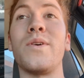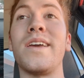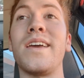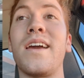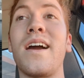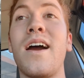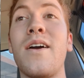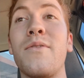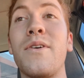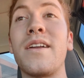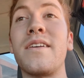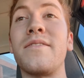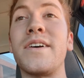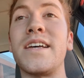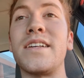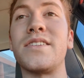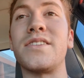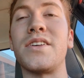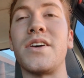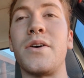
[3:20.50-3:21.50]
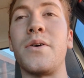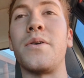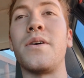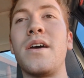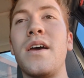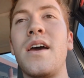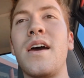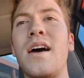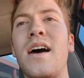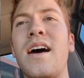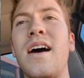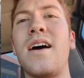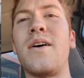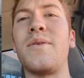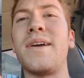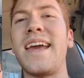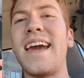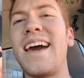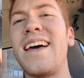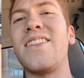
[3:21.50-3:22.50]
we got rid of it. So
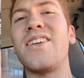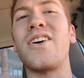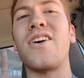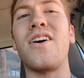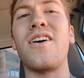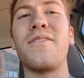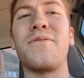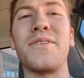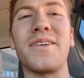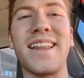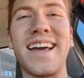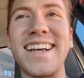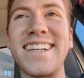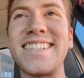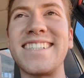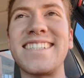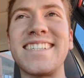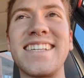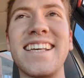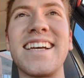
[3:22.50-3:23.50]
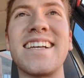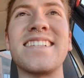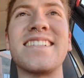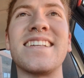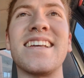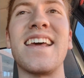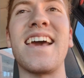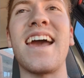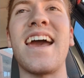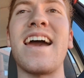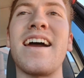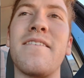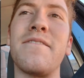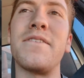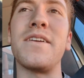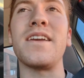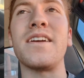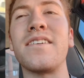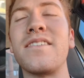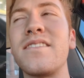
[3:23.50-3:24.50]
we had the car for like
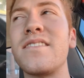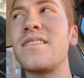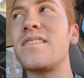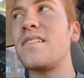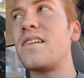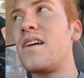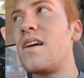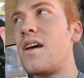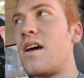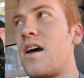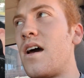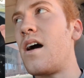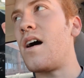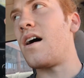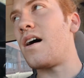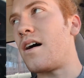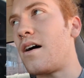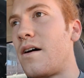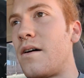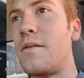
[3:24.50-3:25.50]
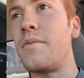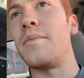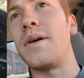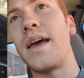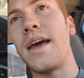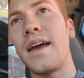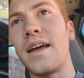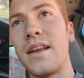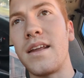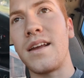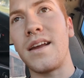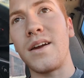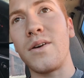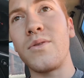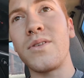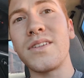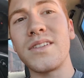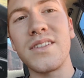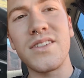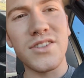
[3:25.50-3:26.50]
6.5 years, and it
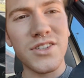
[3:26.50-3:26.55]
was